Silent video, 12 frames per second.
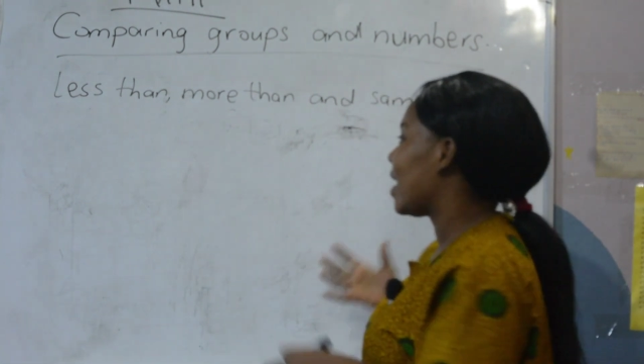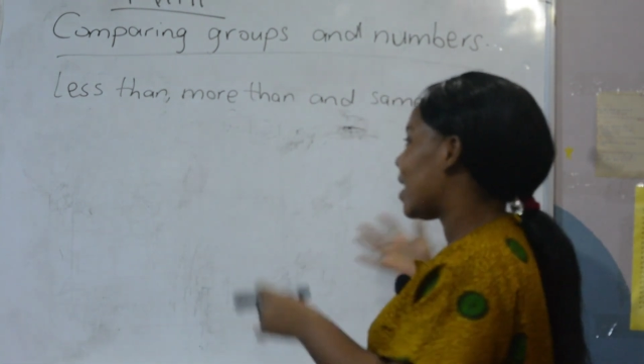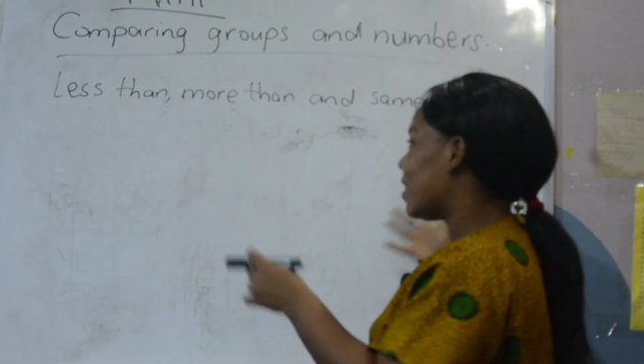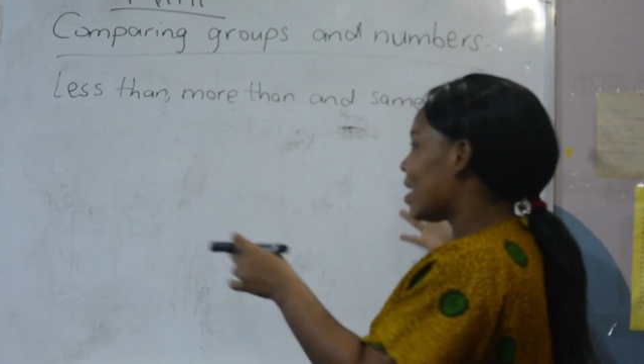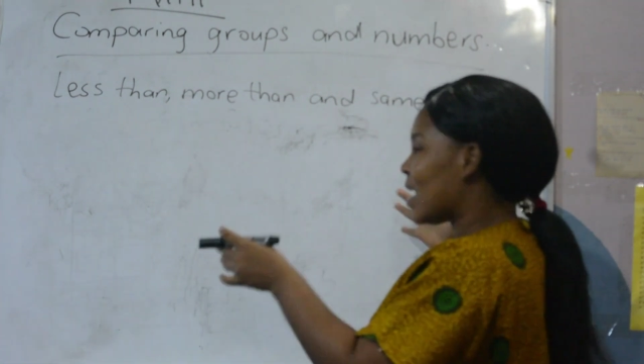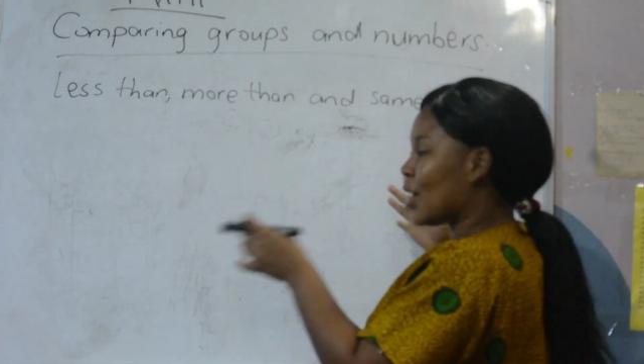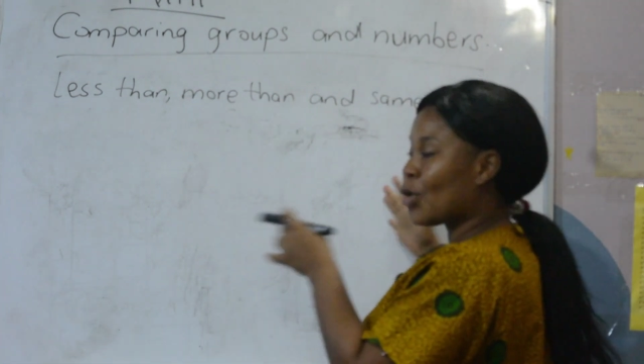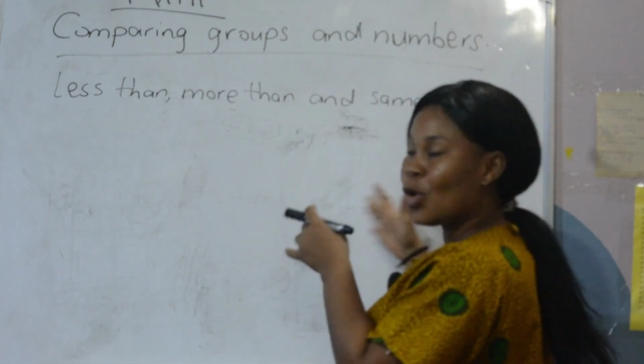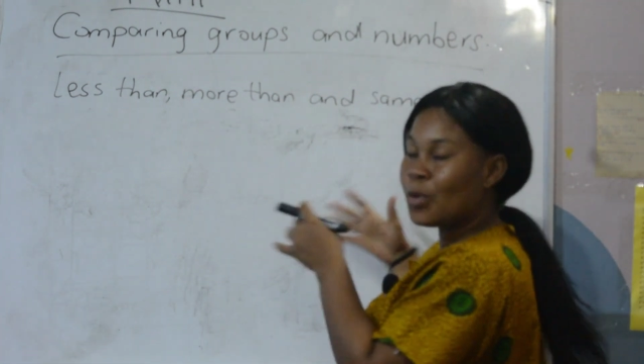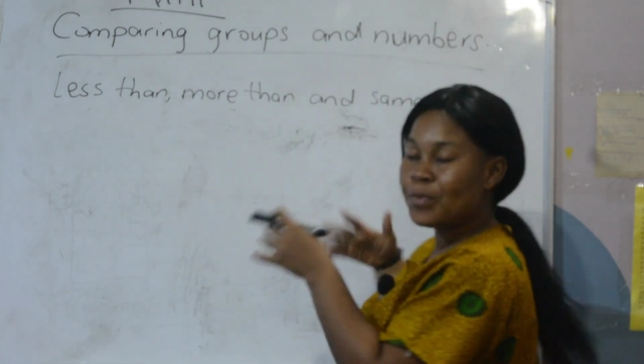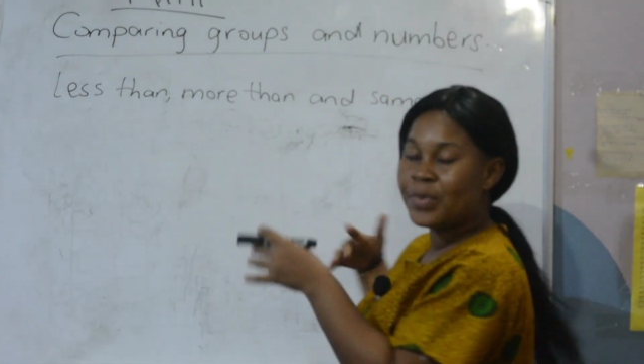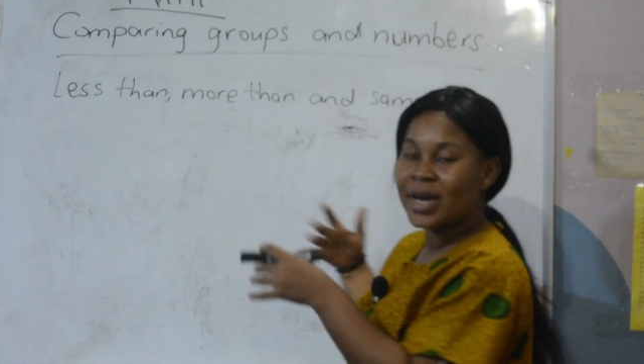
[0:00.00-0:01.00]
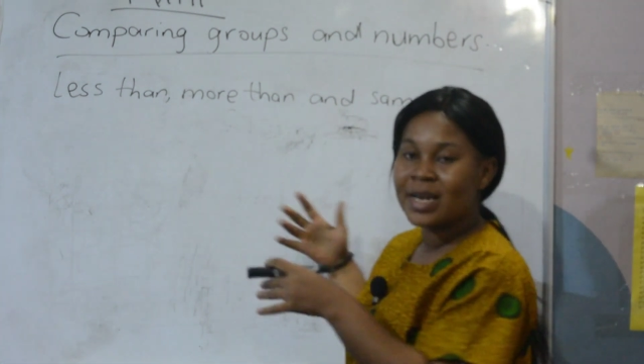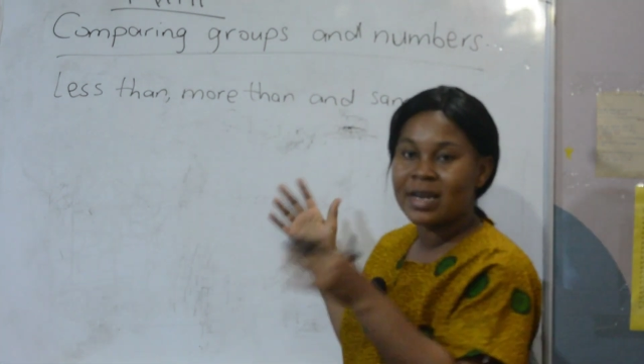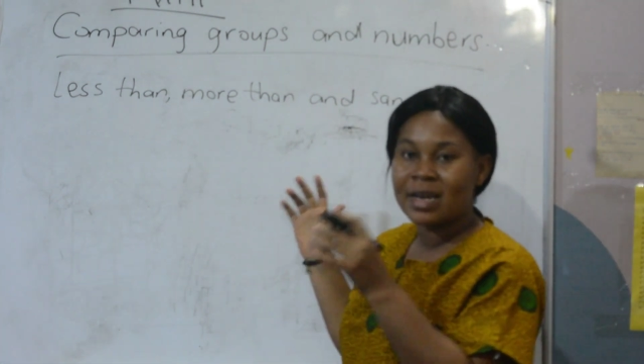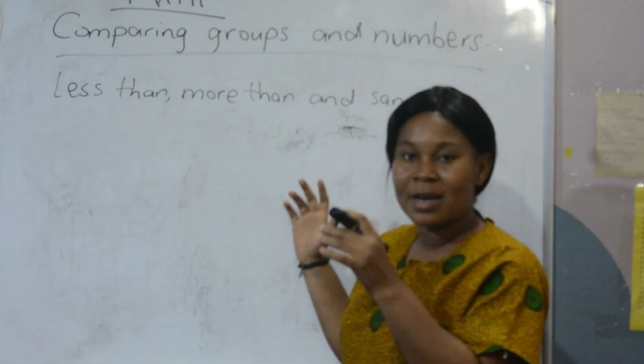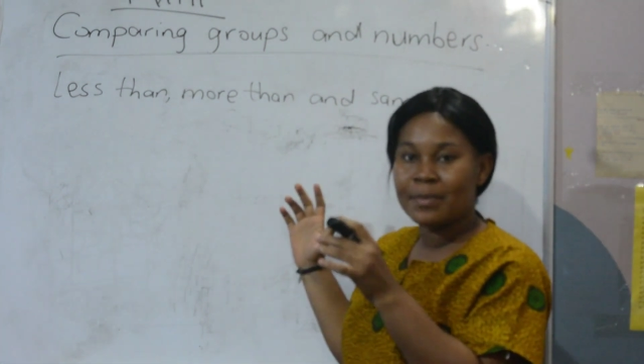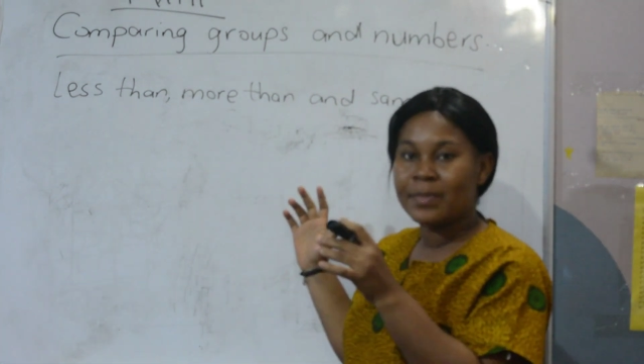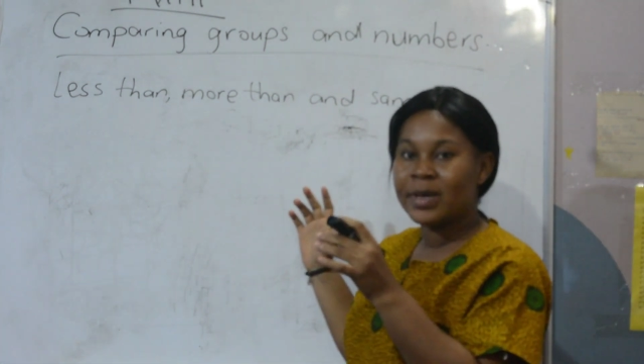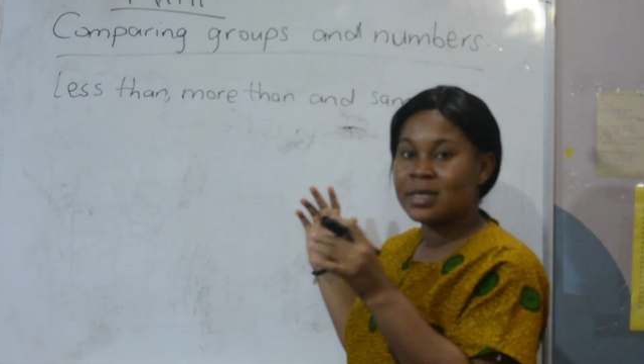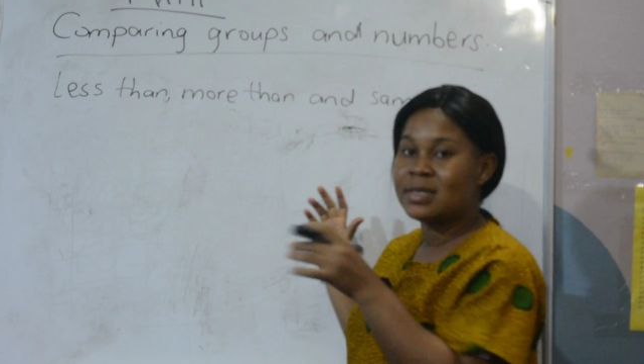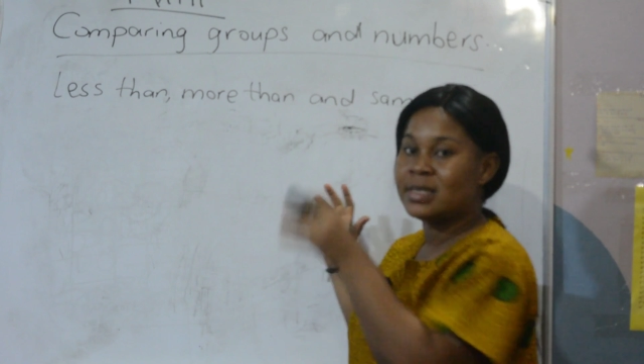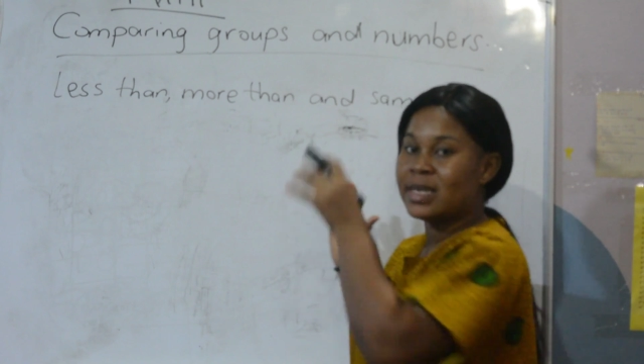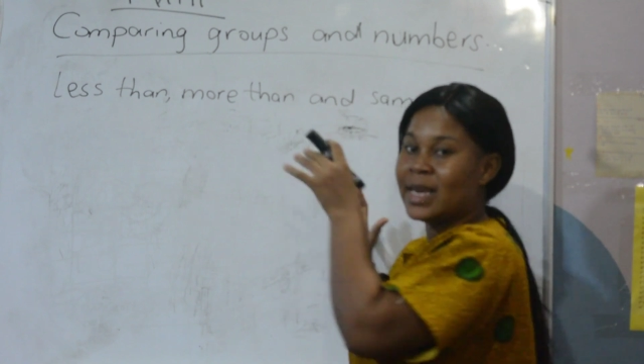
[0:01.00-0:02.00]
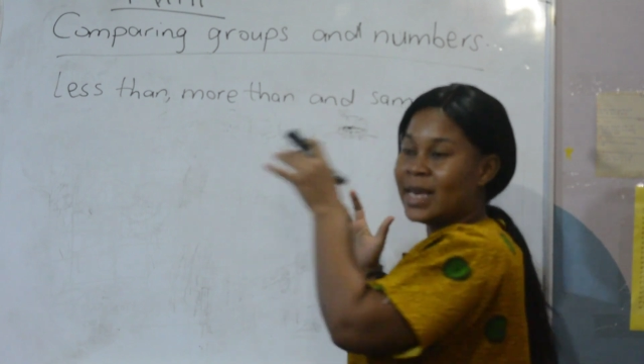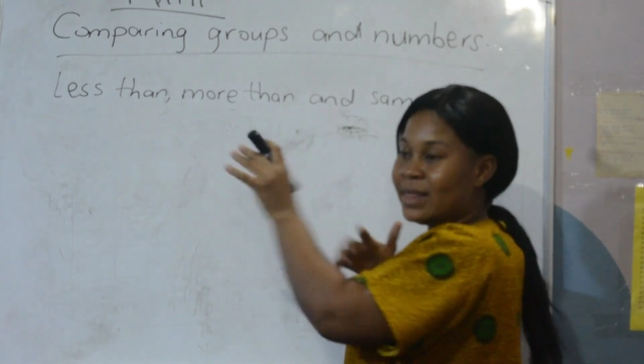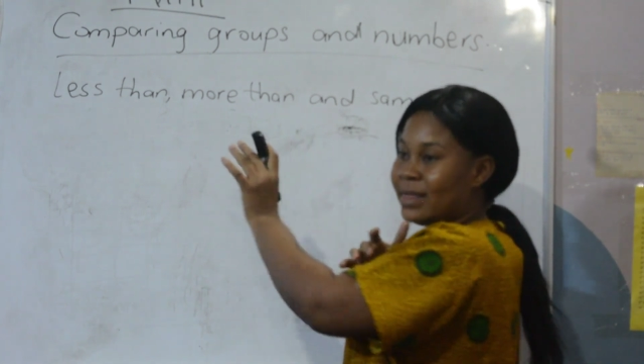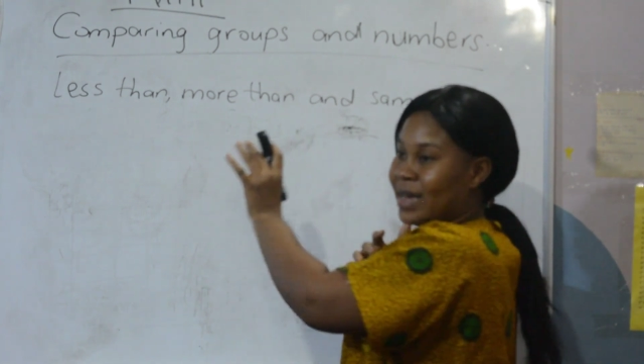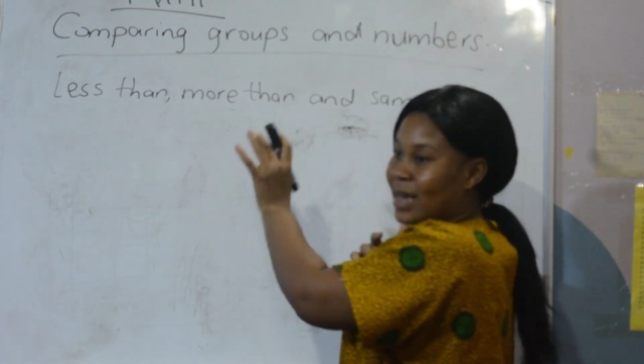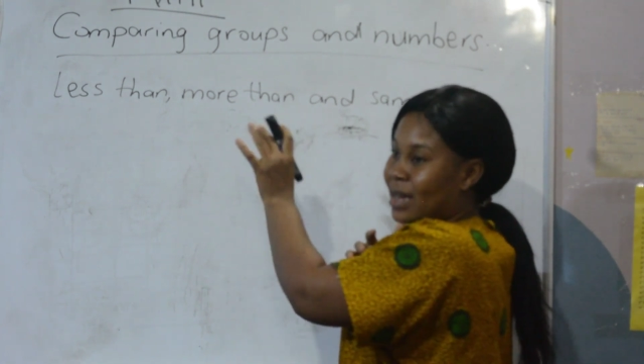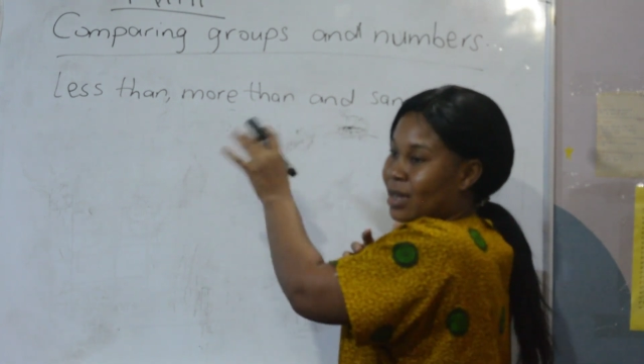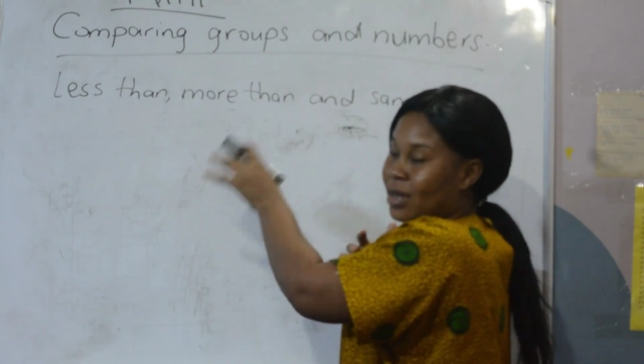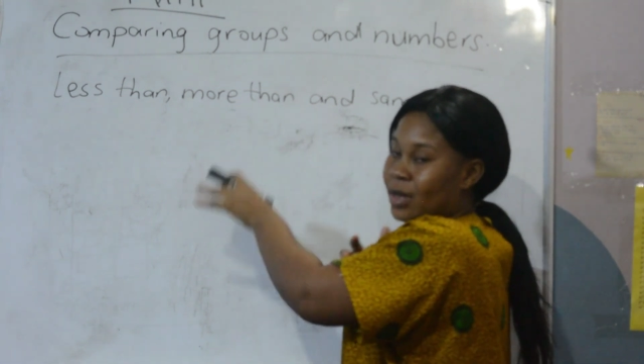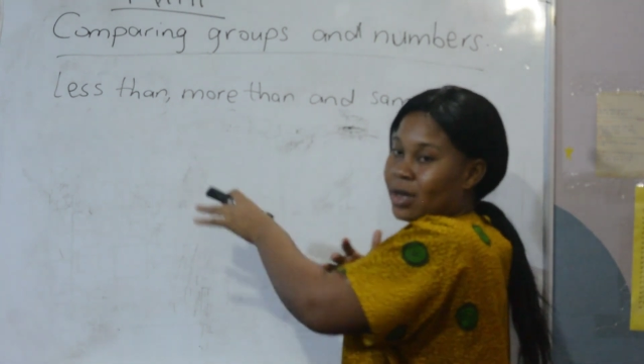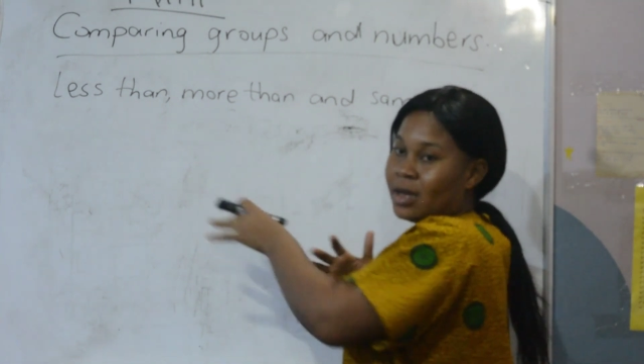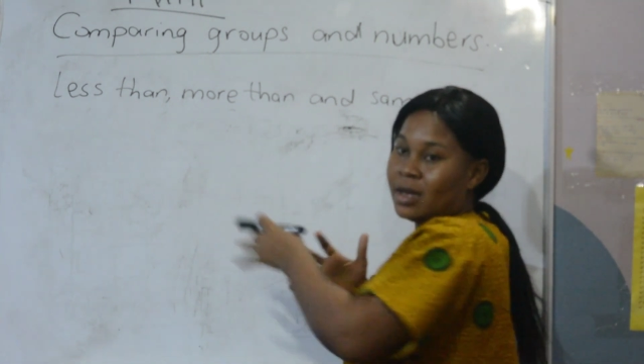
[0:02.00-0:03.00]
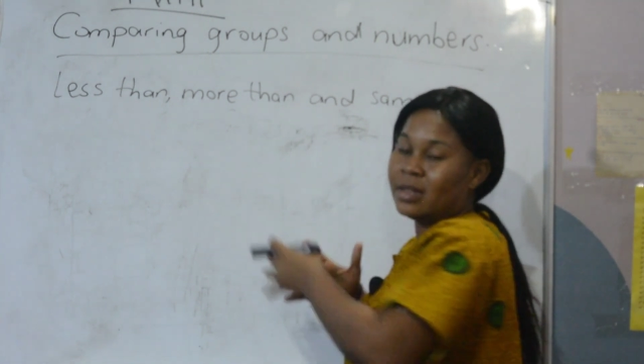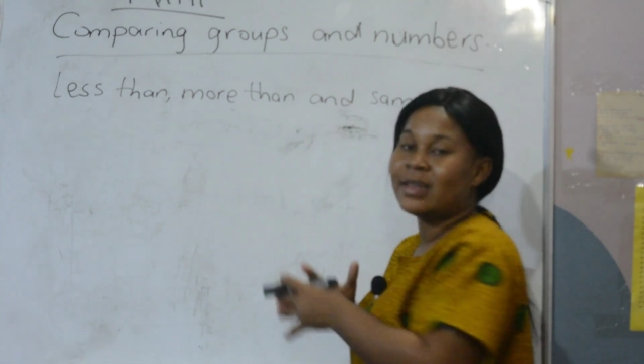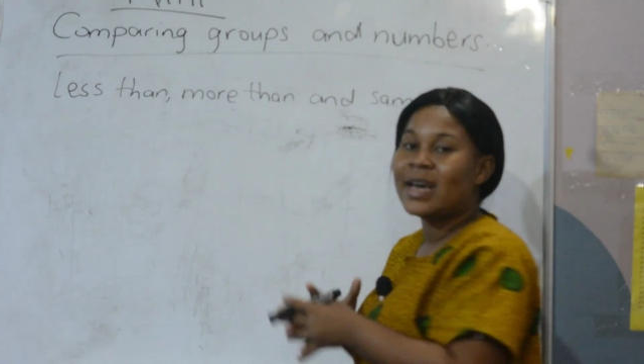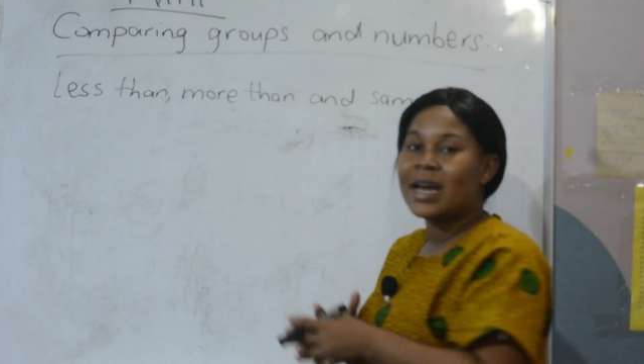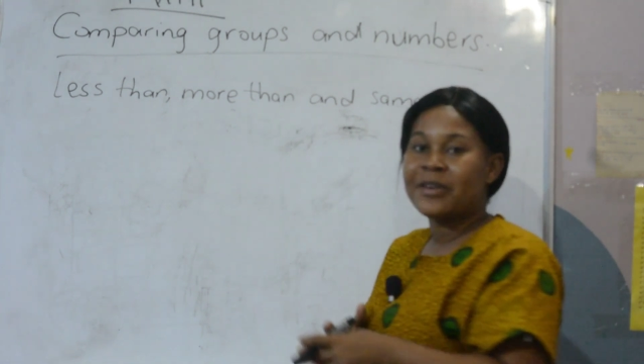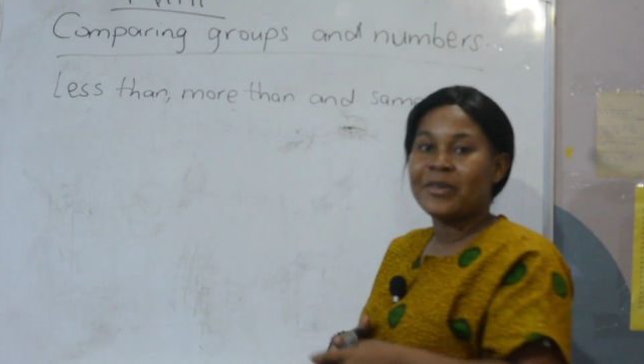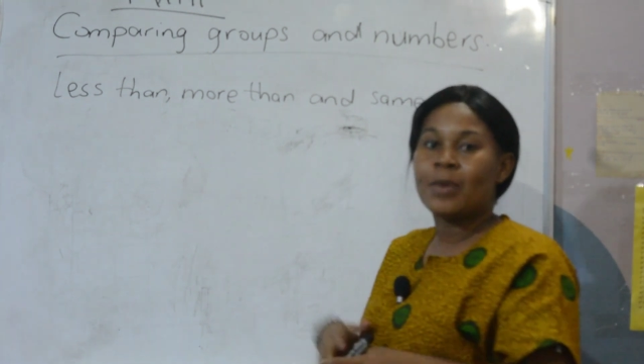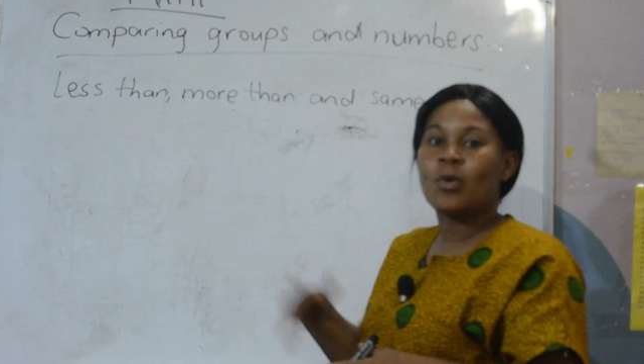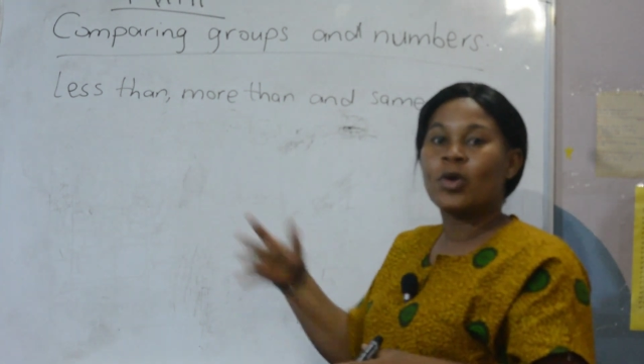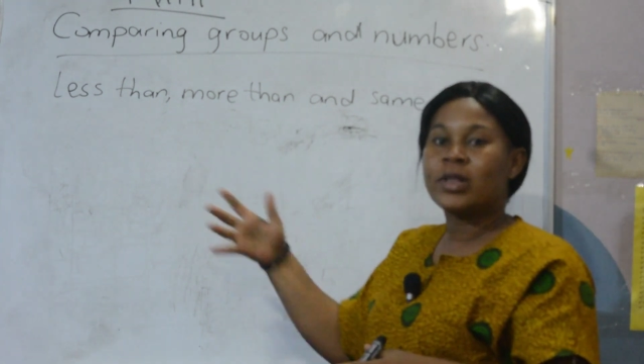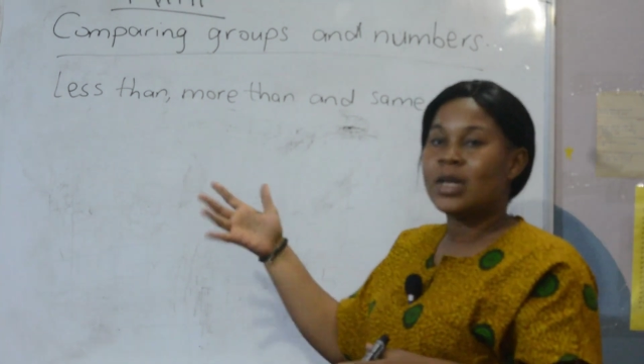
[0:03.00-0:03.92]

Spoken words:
and then I compared the numbers in the diagram or the